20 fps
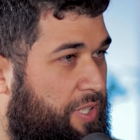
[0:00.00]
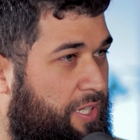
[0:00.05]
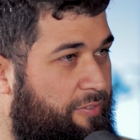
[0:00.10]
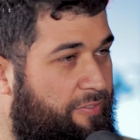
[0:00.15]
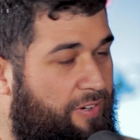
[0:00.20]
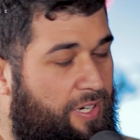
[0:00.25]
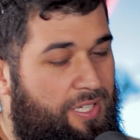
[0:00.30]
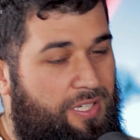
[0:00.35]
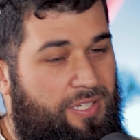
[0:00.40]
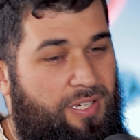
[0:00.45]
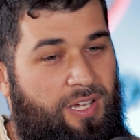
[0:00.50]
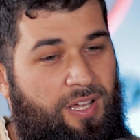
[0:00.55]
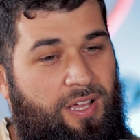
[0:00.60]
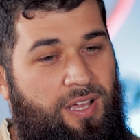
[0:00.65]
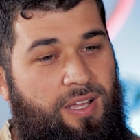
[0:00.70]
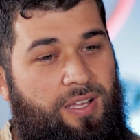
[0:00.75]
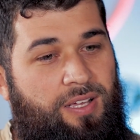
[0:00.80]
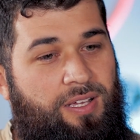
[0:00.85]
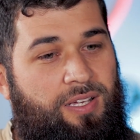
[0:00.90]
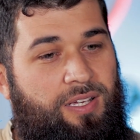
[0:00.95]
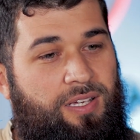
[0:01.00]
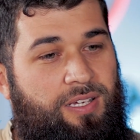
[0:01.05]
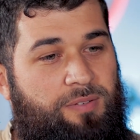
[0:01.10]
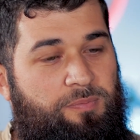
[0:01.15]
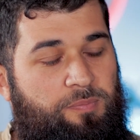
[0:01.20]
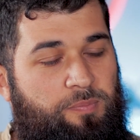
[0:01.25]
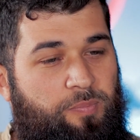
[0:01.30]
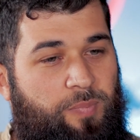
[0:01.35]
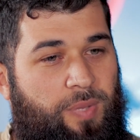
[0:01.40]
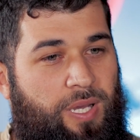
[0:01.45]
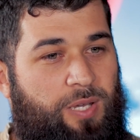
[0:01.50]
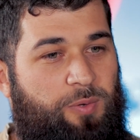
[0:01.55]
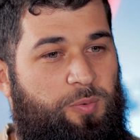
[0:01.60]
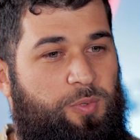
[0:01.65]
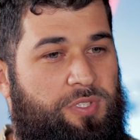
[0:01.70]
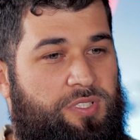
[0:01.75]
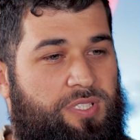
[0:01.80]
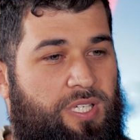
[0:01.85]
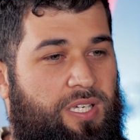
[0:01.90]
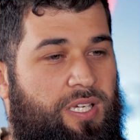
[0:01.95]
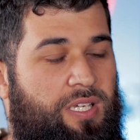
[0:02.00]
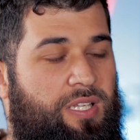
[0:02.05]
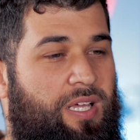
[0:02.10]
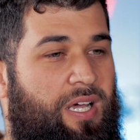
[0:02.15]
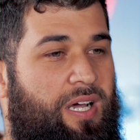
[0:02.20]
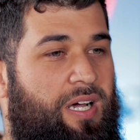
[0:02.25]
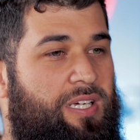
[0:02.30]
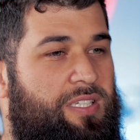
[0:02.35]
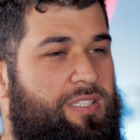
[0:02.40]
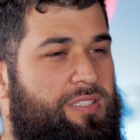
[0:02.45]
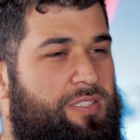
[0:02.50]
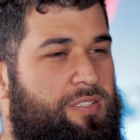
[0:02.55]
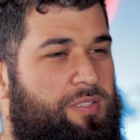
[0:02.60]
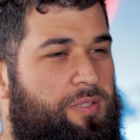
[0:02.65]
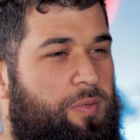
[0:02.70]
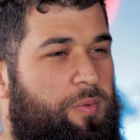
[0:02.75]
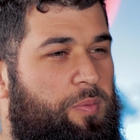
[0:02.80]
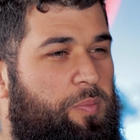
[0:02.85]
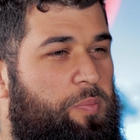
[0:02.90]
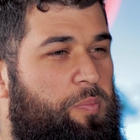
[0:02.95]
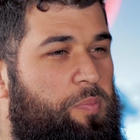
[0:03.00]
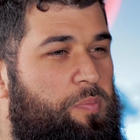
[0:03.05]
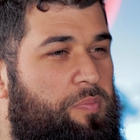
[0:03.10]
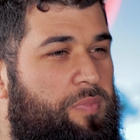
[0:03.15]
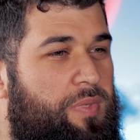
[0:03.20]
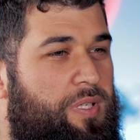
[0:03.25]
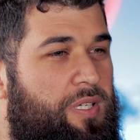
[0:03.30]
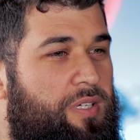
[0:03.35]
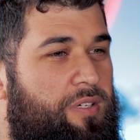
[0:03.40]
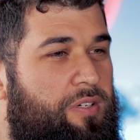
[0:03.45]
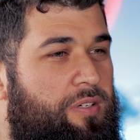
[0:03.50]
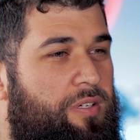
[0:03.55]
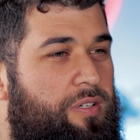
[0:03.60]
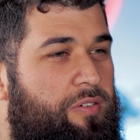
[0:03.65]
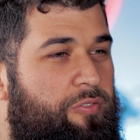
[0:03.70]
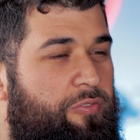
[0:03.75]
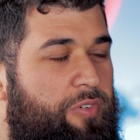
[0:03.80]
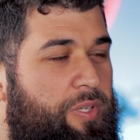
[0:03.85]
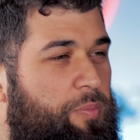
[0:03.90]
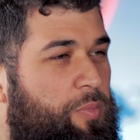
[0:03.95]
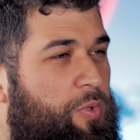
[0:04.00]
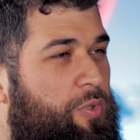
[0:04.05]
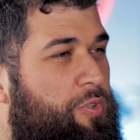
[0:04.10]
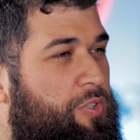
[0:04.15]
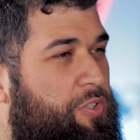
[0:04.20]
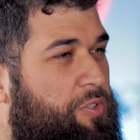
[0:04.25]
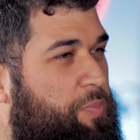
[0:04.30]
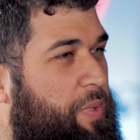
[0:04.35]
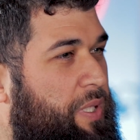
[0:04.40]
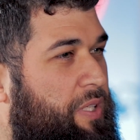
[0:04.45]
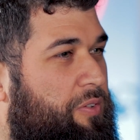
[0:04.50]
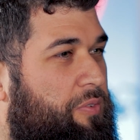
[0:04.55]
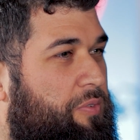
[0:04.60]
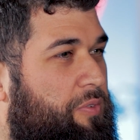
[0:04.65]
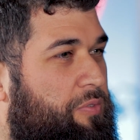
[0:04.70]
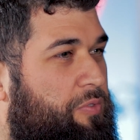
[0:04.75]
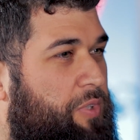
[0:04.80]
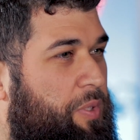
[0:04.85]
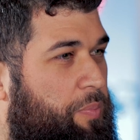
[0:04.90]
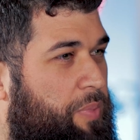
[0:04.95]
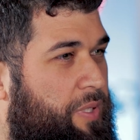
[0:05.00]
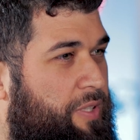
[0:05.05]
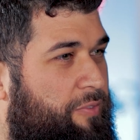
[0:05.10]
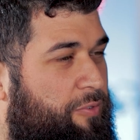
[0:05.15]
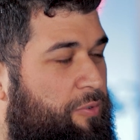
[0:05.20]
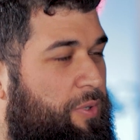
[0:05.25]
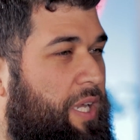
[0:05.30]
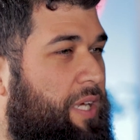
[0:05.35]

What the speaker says: Hellfire, I would take it as remorse, being repentful.